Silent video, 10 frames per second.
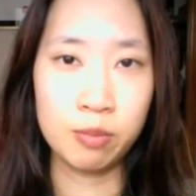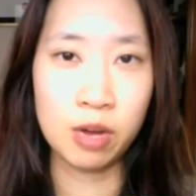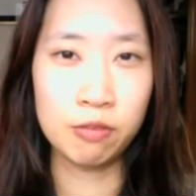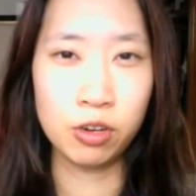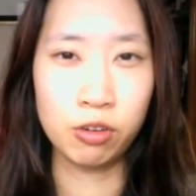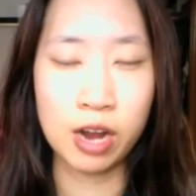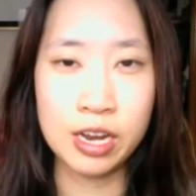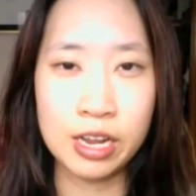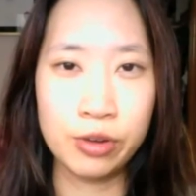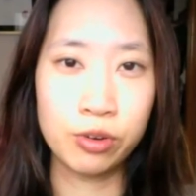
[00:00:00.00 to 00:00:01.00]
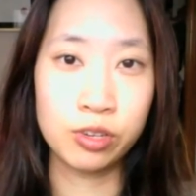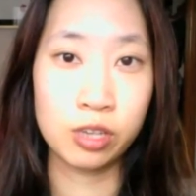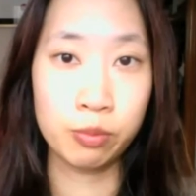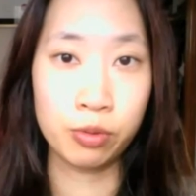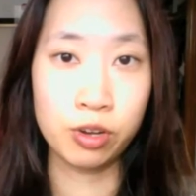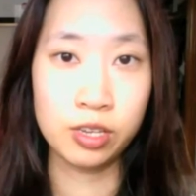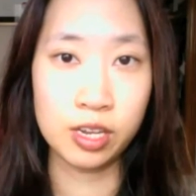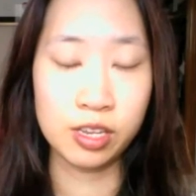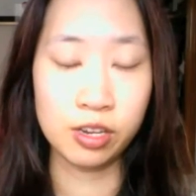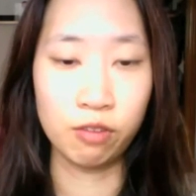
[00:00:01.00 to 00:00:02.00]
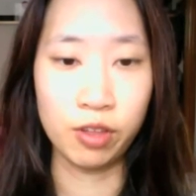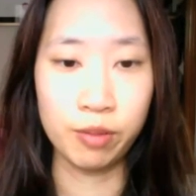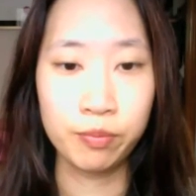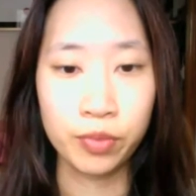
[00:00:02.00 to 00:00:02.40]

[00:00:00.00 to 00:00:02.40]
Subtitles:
after grinding or some processing of them.